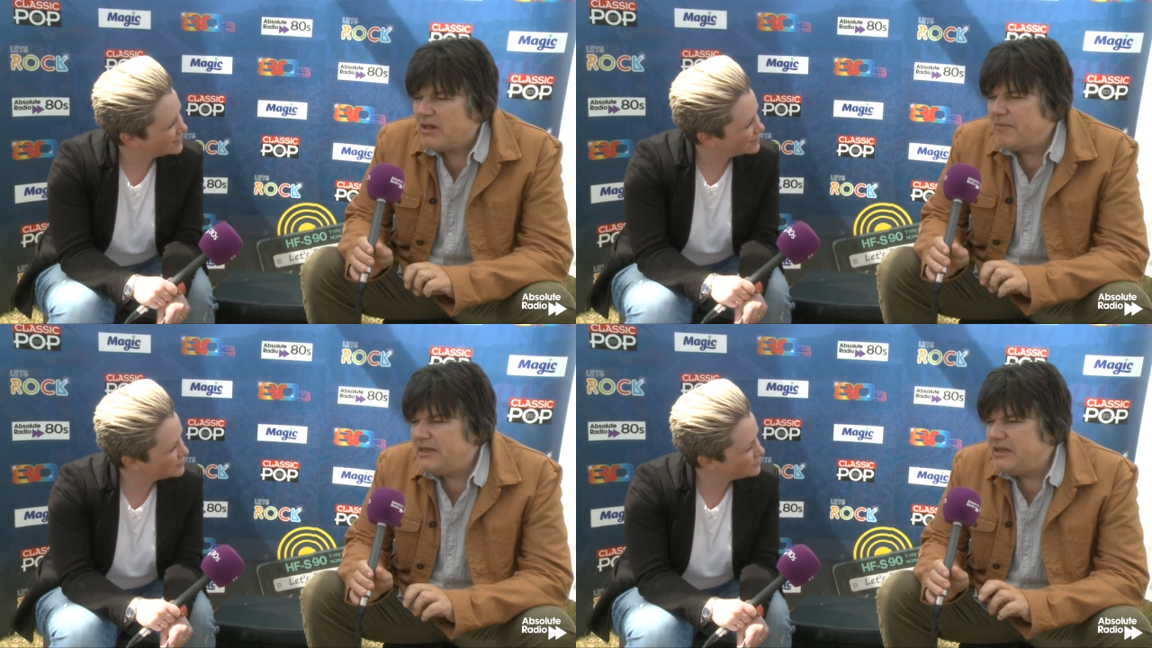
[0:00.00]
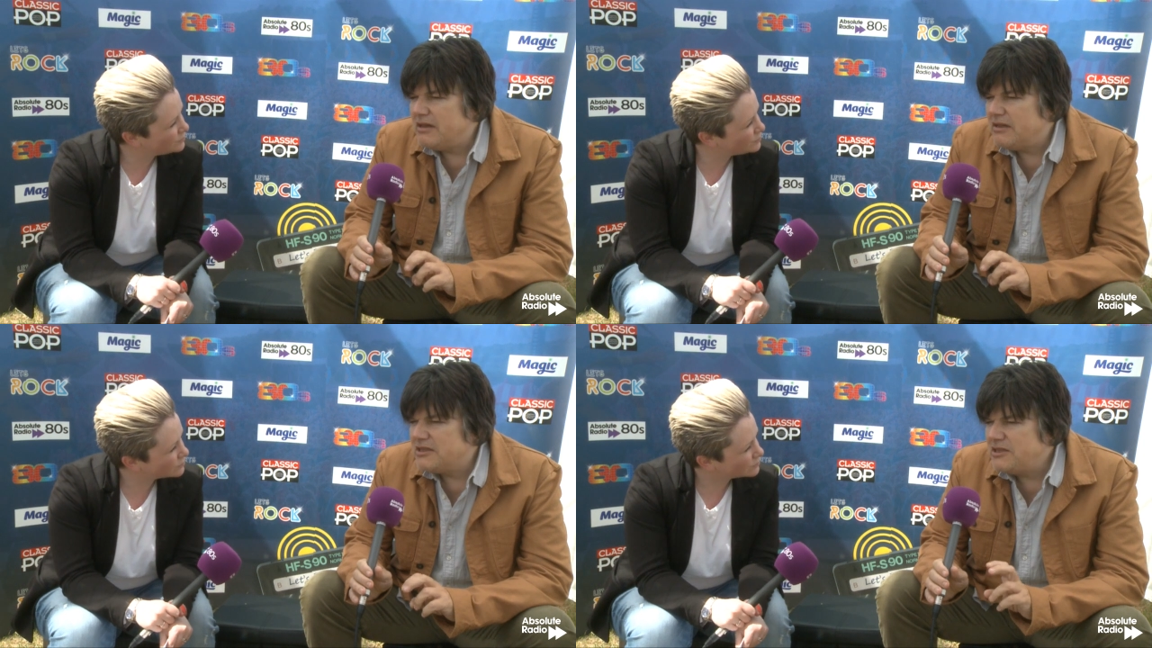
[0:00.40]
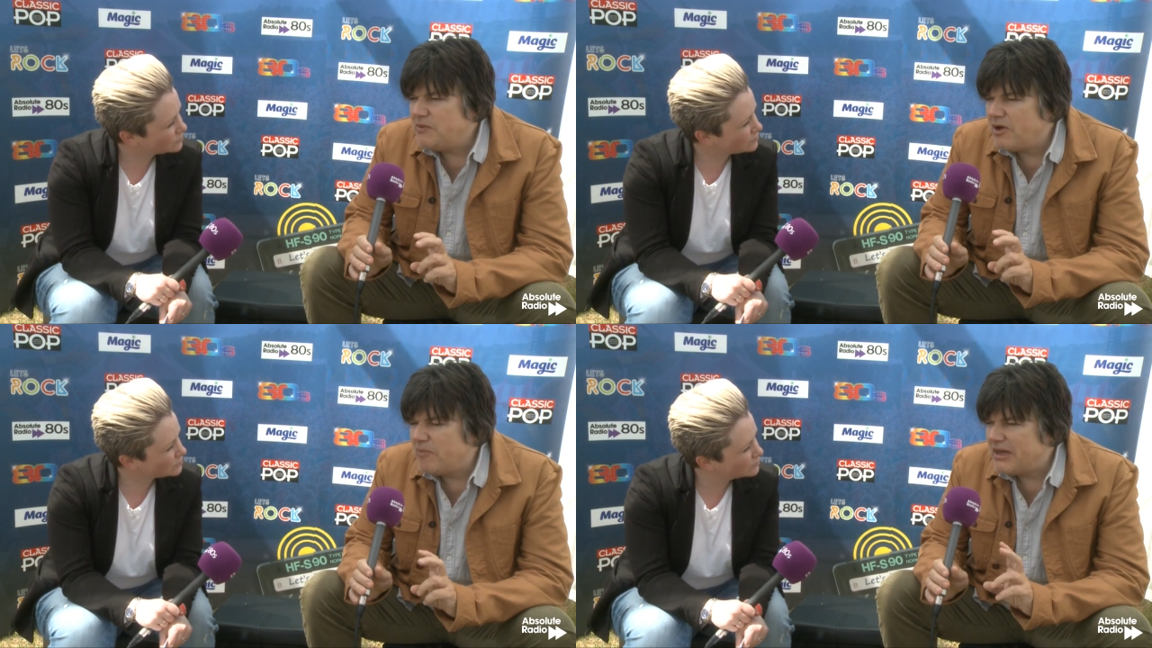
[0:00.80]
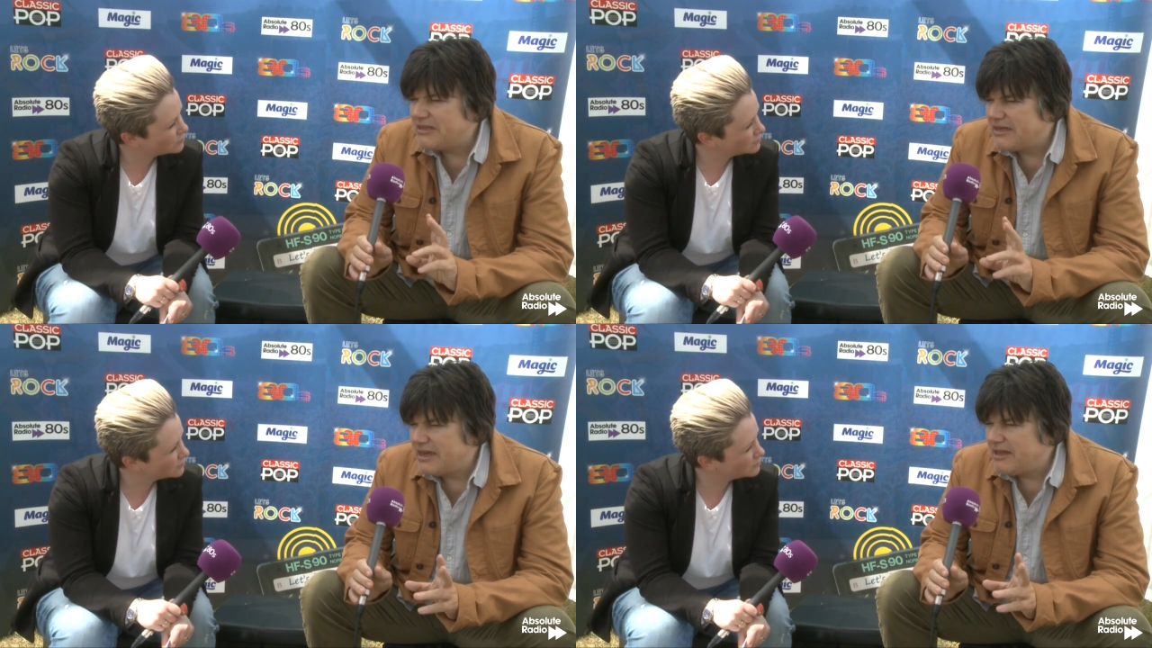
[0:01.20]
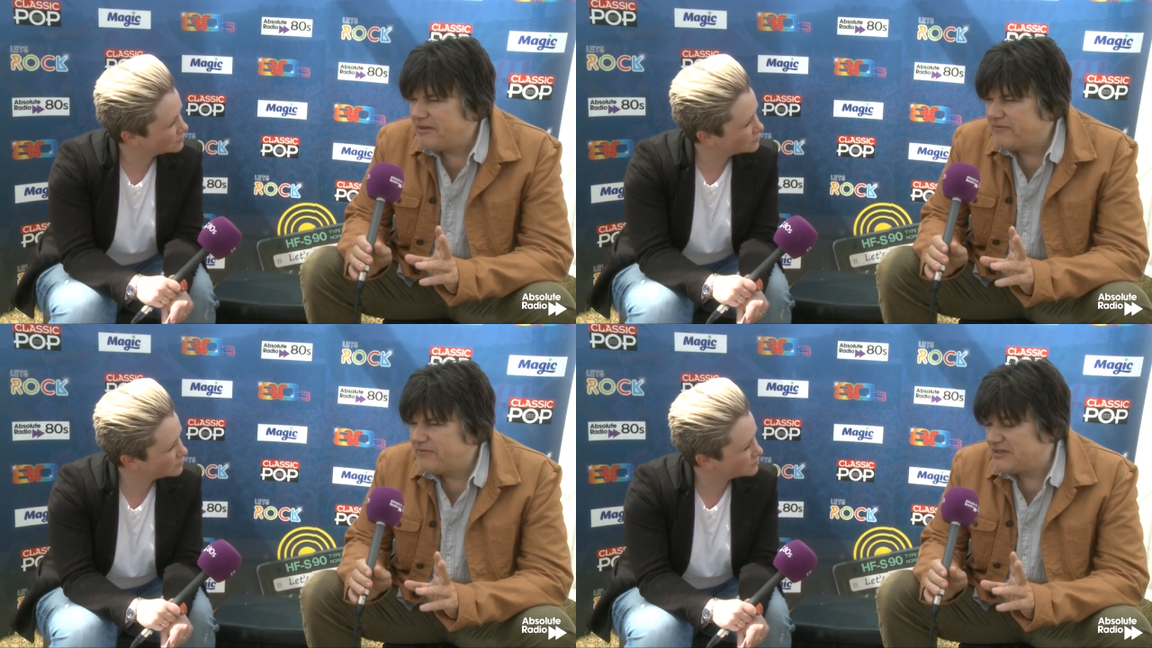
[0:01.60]
Speaker 1: well, I mean, since we got back
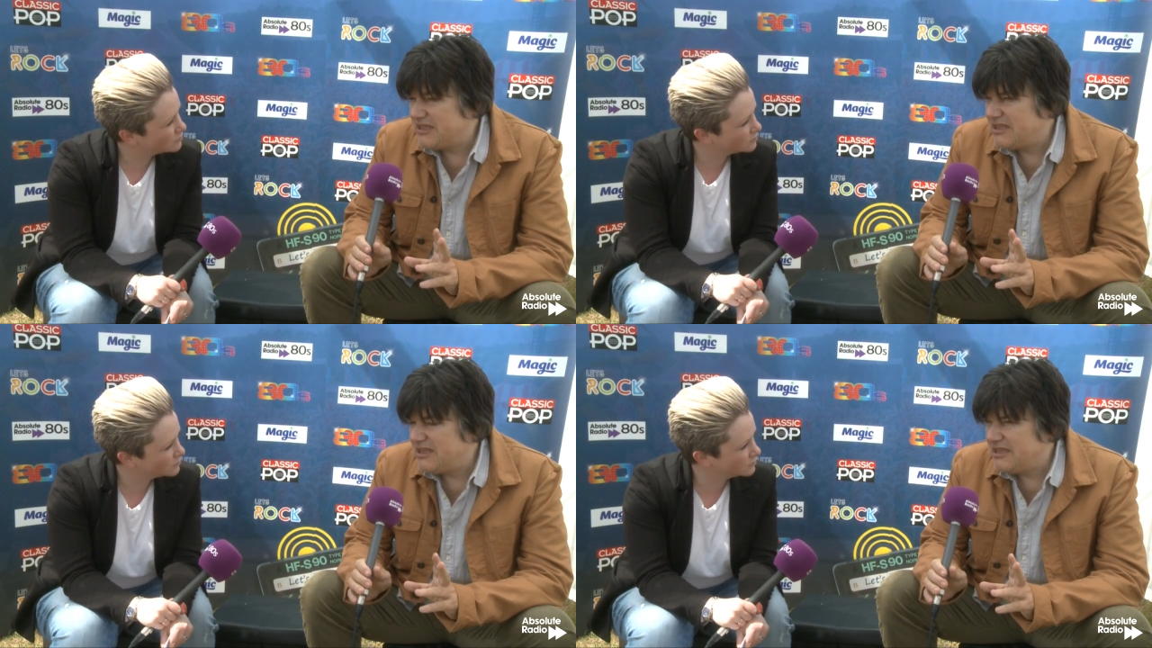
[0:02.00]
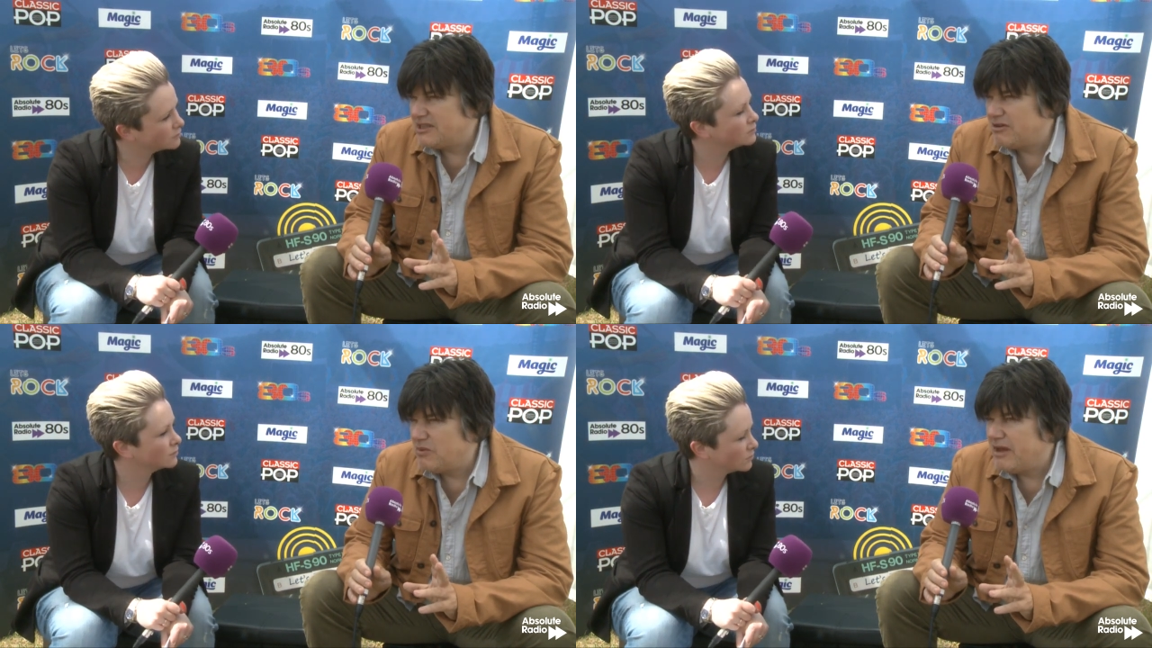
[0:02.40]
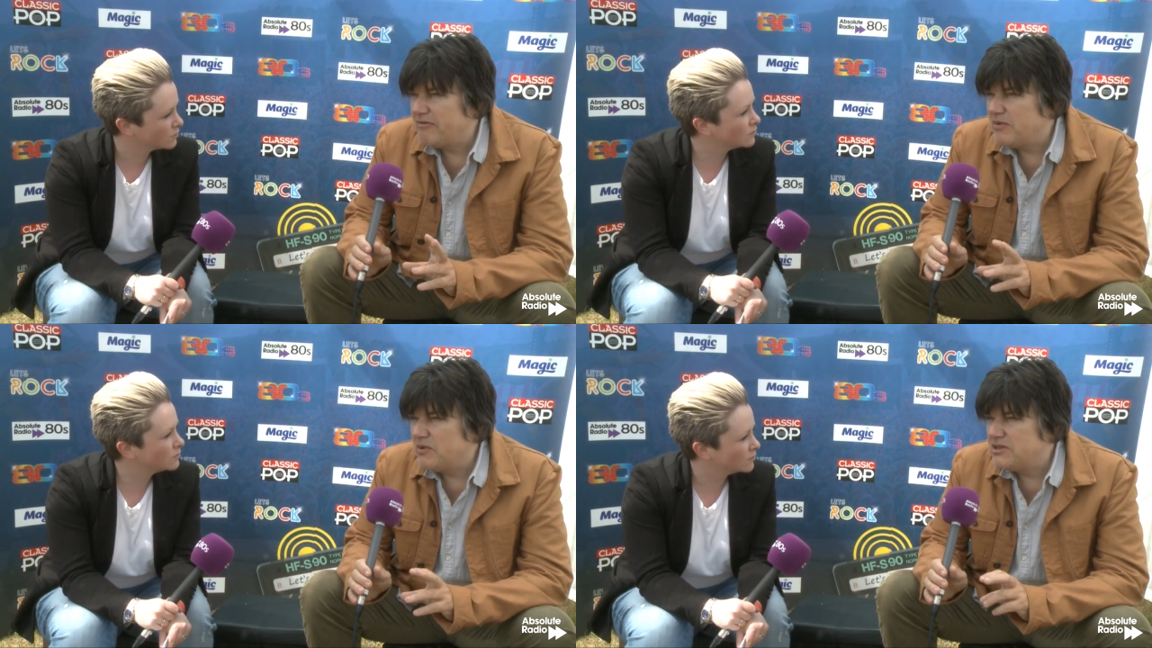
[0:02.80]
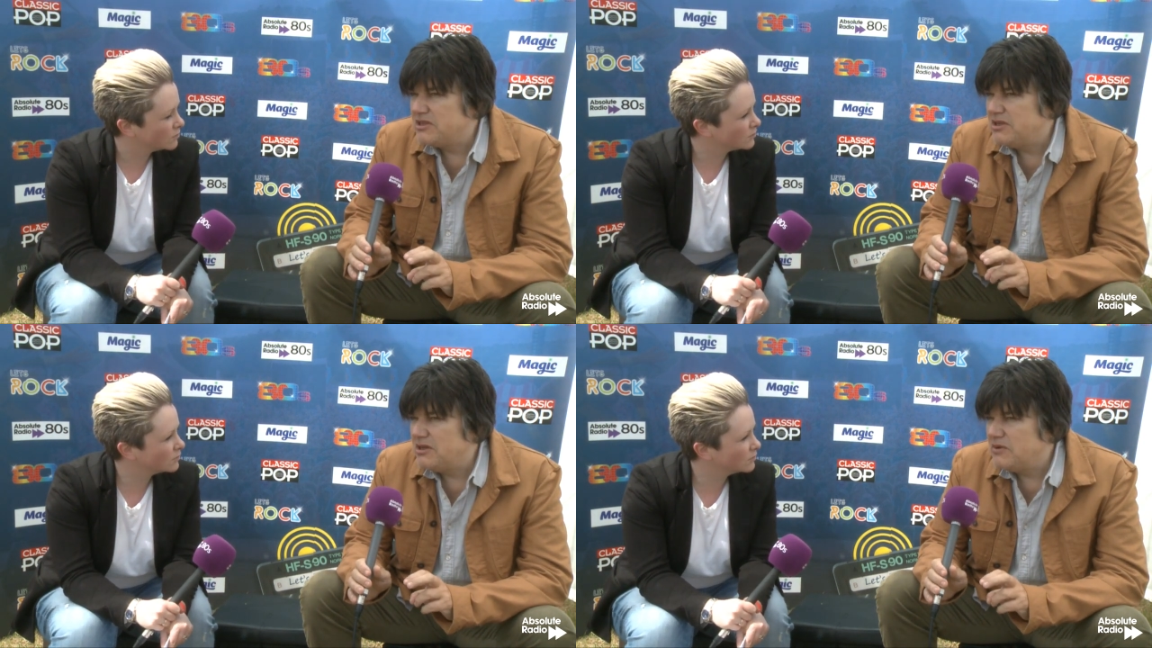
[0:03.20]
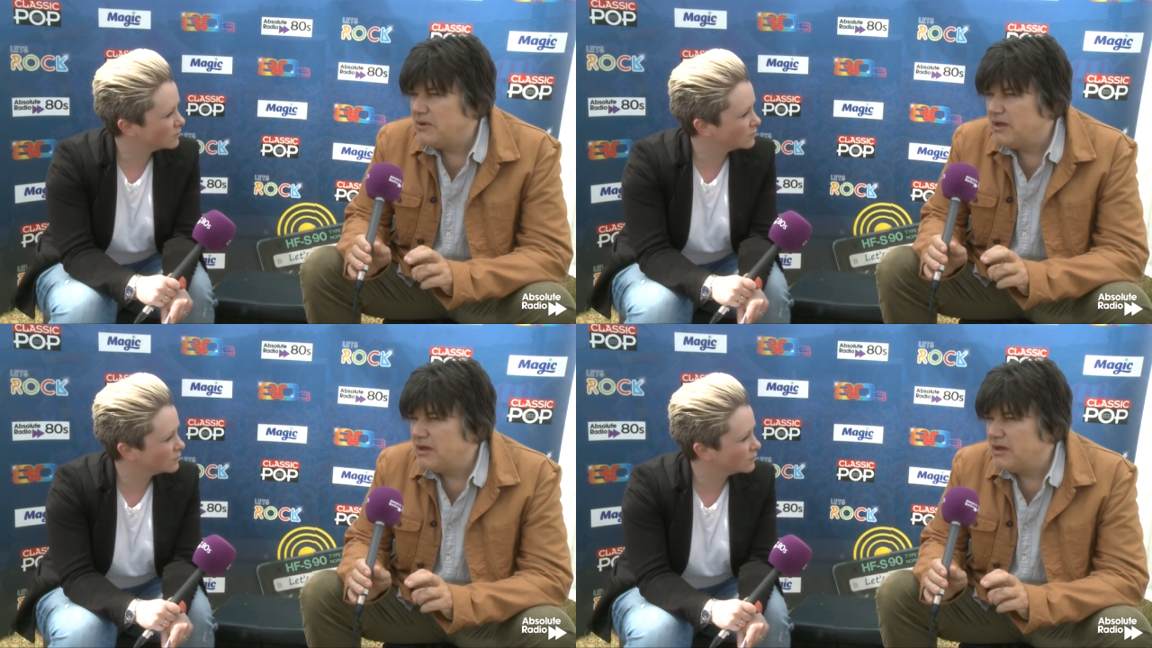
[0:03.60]
together six years ago, whatever it was, you know,